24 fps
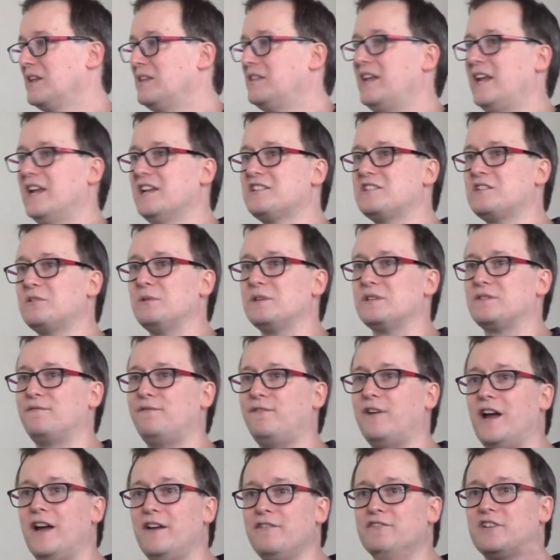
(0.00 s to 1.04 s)
The answer is
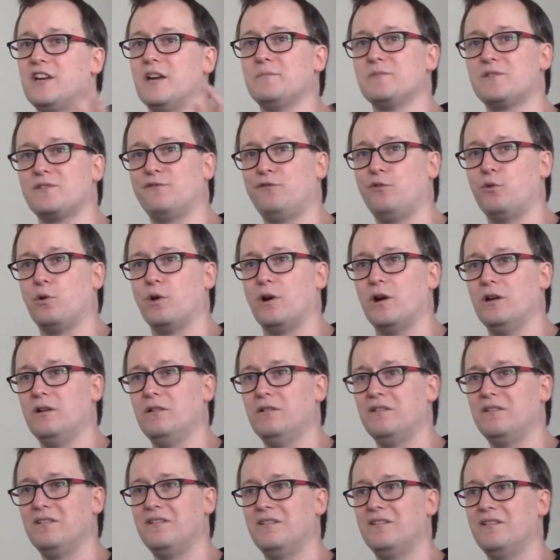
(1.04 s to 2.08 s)
5 times
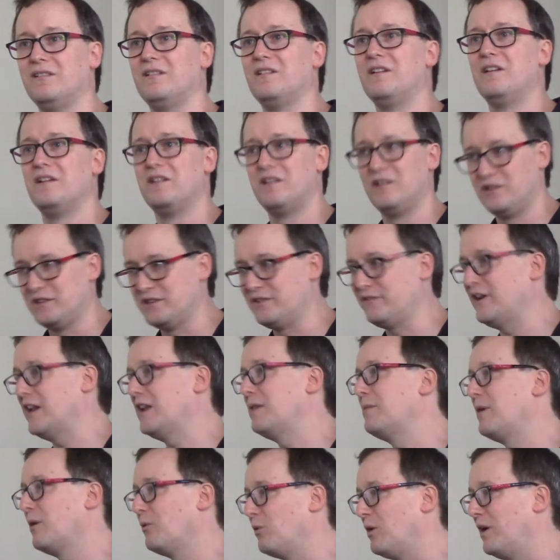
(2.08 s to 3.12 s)
4
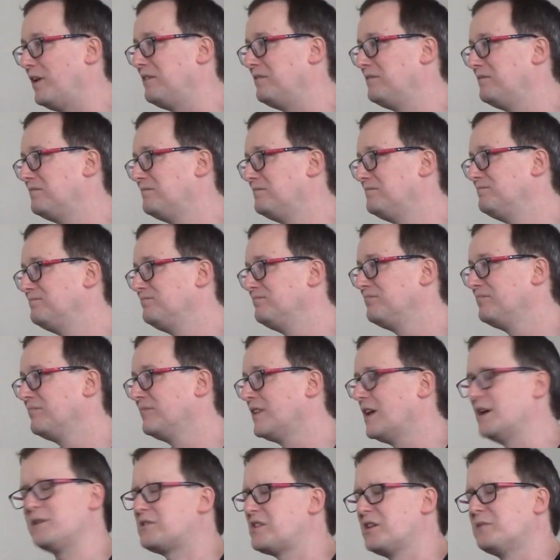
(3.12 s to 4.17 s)
divided by 1.
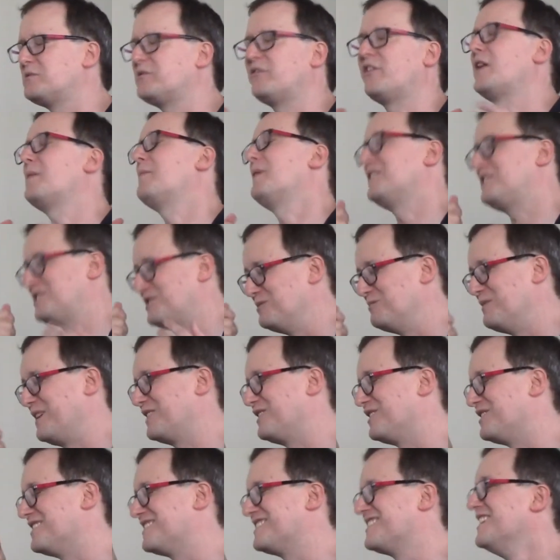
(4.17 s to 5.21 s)
Divided by 2, my
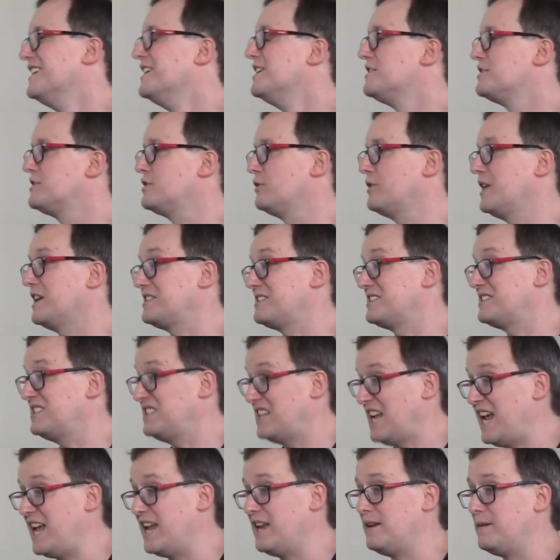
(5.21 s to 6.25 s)
goodness. So that's
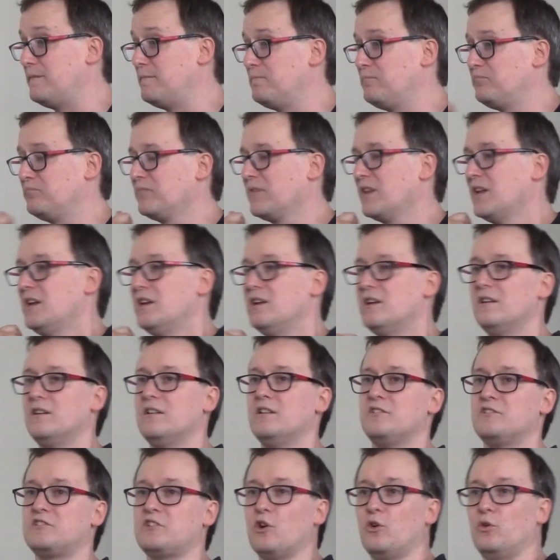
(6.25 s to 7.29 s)
10.
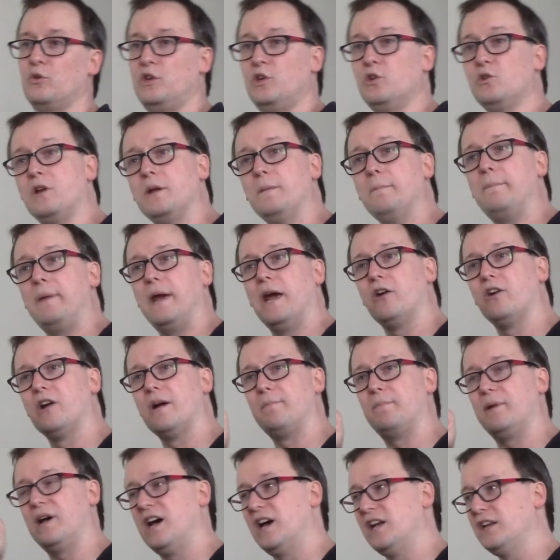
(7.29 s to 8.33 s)
So you can pair
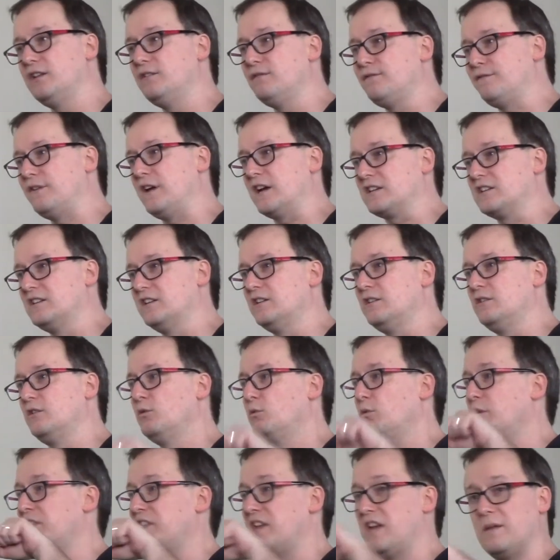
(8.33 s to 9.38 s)
up uninfected
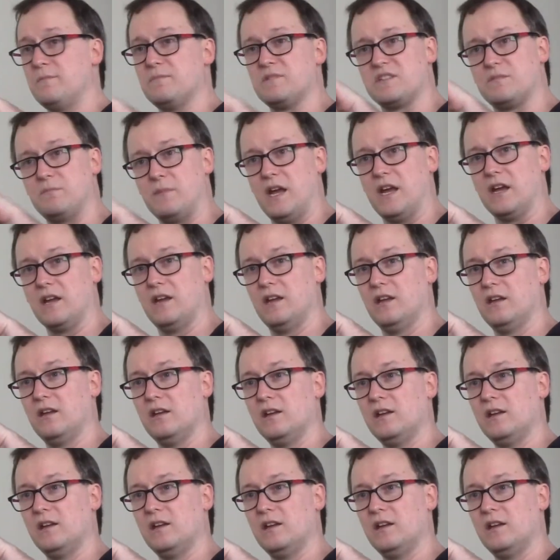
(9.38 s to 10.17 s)
with M.Sm.